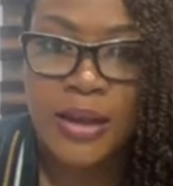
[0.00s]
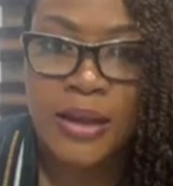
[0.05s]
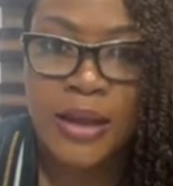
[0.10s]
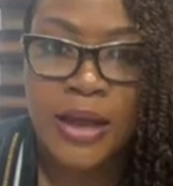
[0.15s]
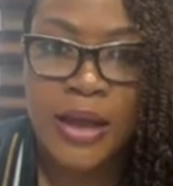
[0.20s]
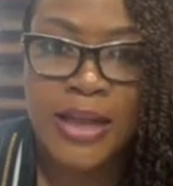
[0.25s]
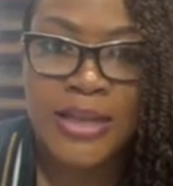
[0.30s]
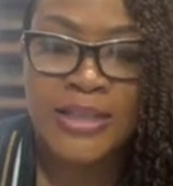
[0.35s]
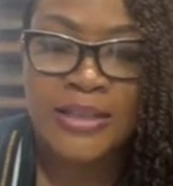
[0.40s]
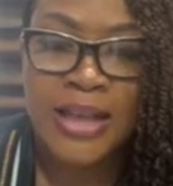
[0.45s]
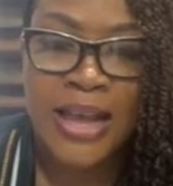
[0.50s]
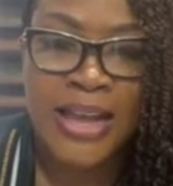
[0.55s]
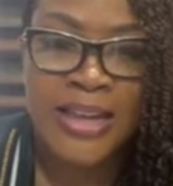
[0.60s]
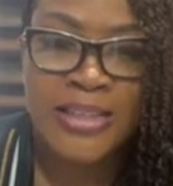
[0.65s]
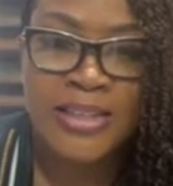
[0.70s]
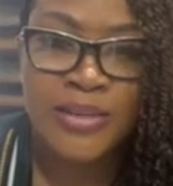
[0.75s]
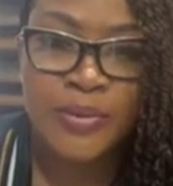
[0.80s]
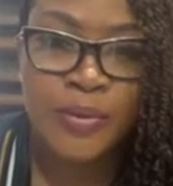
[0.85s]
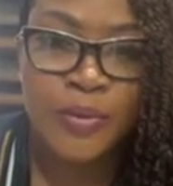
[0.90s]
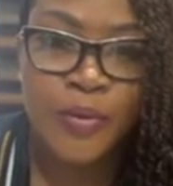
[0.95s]

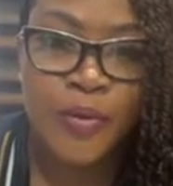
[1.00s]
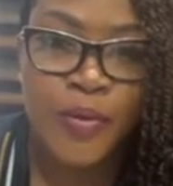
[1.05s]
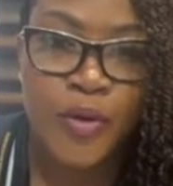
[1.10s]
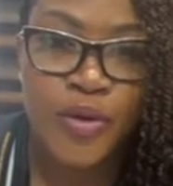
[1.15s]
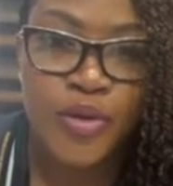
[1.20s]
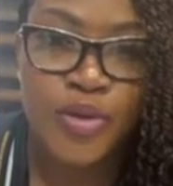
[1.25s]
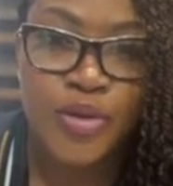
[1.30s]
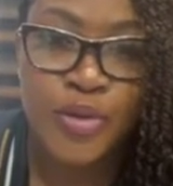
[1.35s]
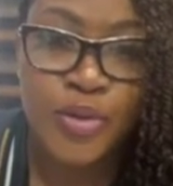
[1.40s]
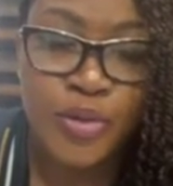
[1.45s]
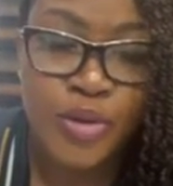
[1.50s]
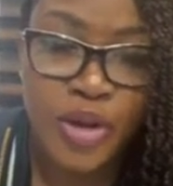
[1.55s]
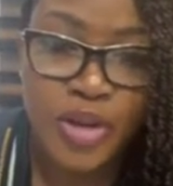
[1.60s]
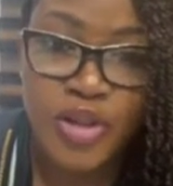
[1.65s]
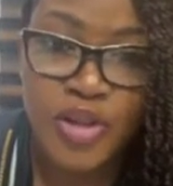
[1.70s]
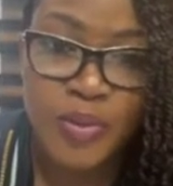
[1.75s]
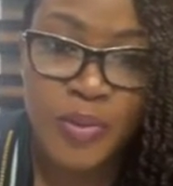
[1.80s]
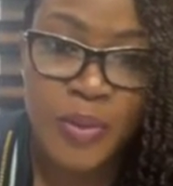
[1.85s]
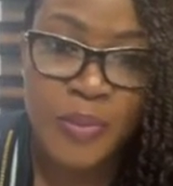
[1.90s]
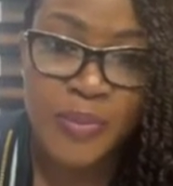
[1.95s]
and for you not
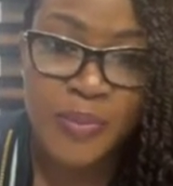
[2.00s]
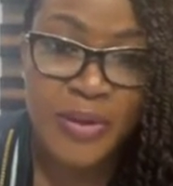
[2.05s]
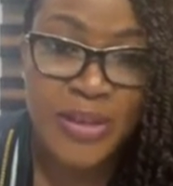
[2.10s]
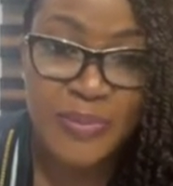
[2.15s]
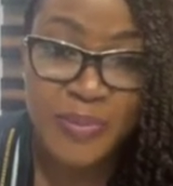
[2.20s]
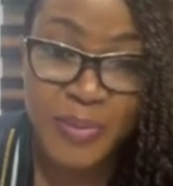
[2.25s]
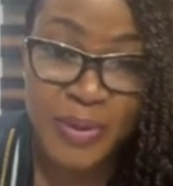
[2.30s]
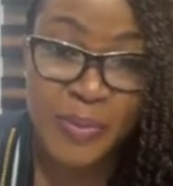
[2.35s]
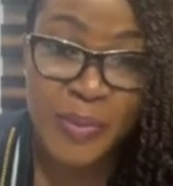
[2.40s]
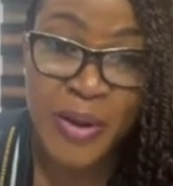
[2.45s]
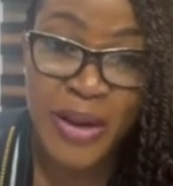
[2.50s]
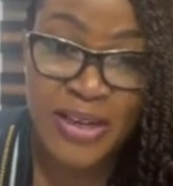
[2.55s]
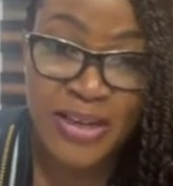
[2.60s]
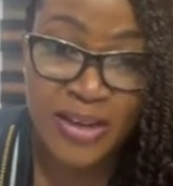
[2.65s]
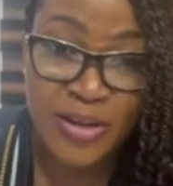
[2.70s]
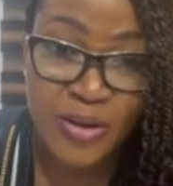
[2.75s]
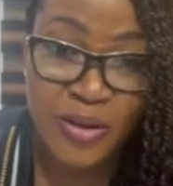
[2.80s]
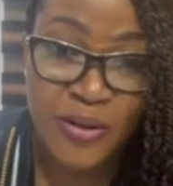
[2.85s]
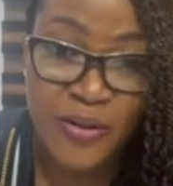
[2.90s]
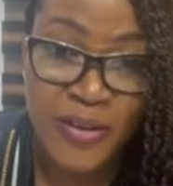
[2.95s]
to be prepared
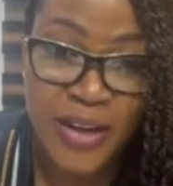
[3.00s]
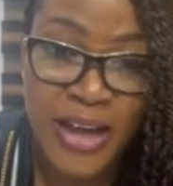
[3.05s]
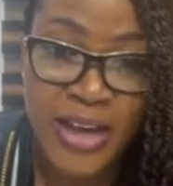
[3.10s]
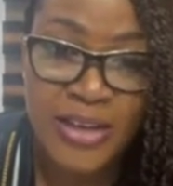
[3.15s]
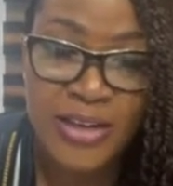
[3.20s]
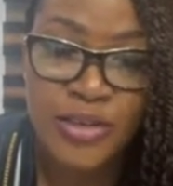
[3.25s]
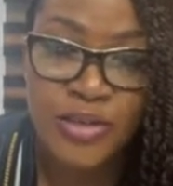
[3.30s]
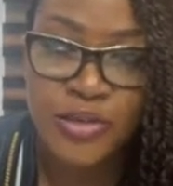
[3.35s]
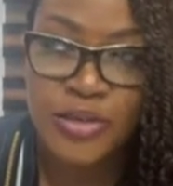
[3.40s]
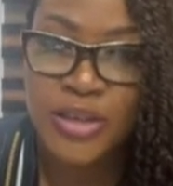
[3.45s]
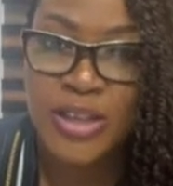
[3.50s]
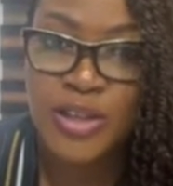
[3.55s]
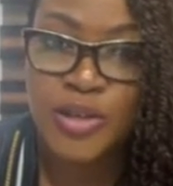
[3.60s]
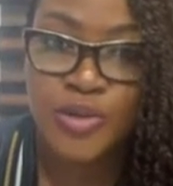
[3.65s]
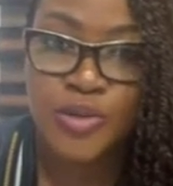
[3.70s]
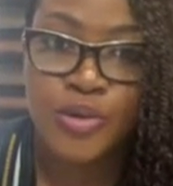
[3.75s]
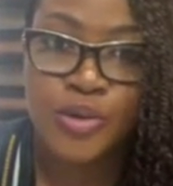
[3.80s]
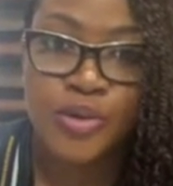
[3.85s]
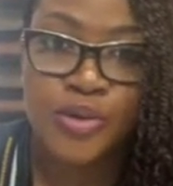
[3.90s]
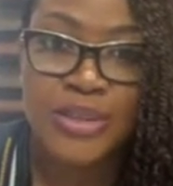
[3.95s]
enough can lead
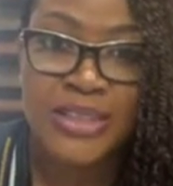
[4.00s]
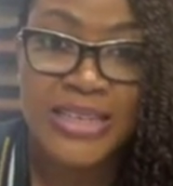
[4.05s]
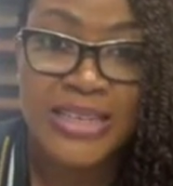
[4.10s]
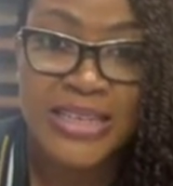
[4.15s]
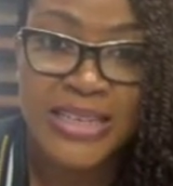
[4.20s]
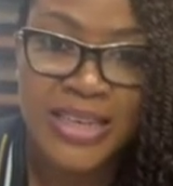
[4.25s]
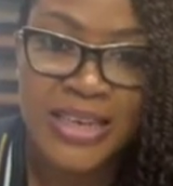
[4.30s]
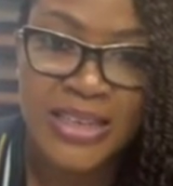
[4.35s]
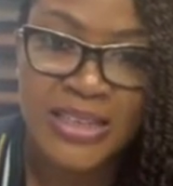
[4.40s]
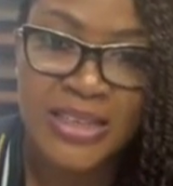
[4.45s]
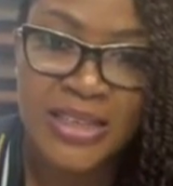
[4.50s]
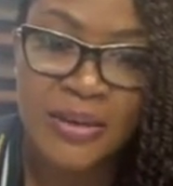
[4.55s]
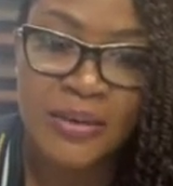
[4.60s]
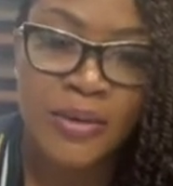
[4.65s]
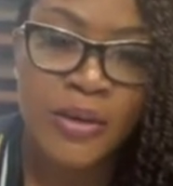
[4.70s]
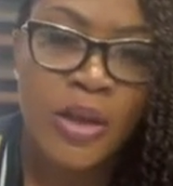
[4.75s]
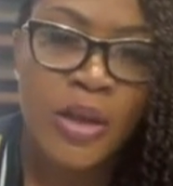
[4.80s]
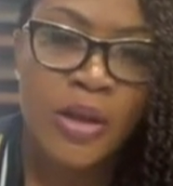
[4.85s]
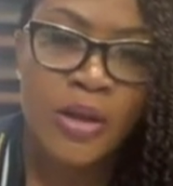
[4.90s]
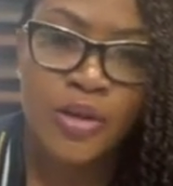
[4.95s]
to your delays in